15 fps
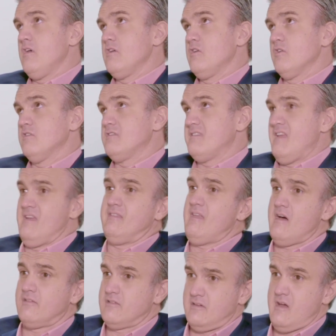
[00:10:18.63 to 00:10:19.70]
You're
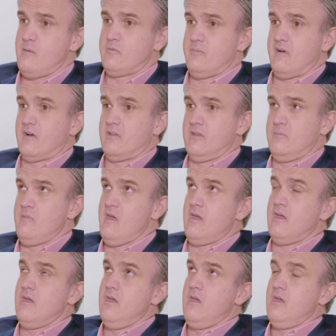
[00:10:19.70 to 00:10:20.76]
10,000 times bigger than
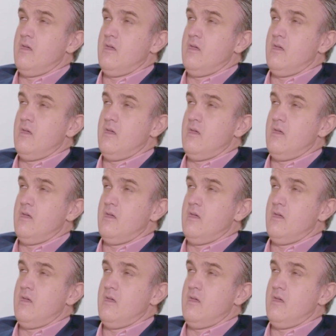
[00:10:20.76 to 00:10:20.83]
me.